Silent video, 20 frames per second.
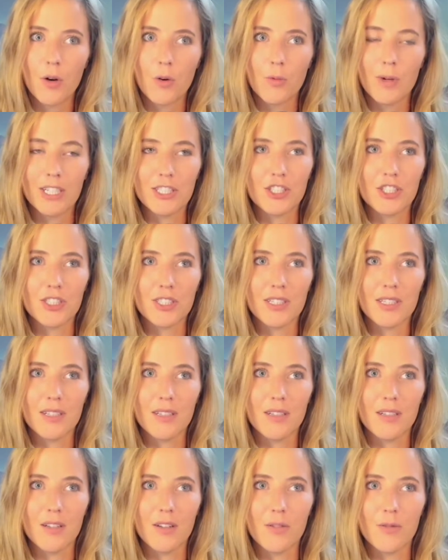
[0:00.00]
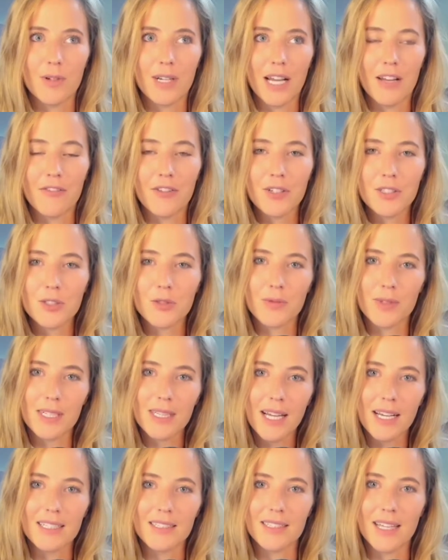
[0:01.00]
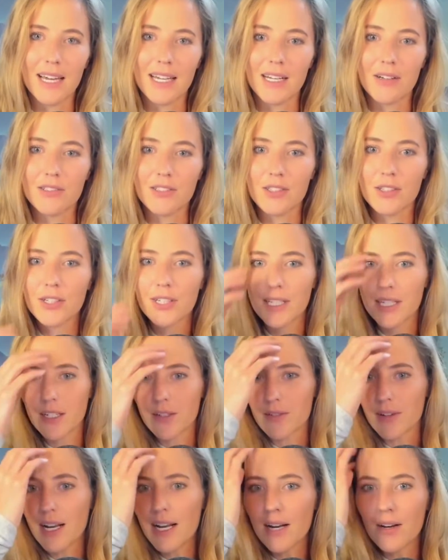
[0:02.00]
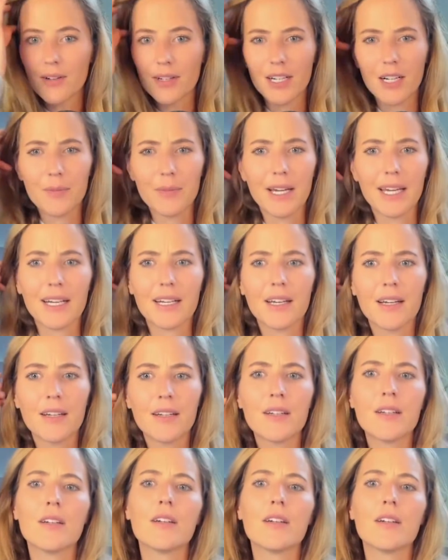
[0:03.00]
Which, when I first realized that, I was looking around and I'm like,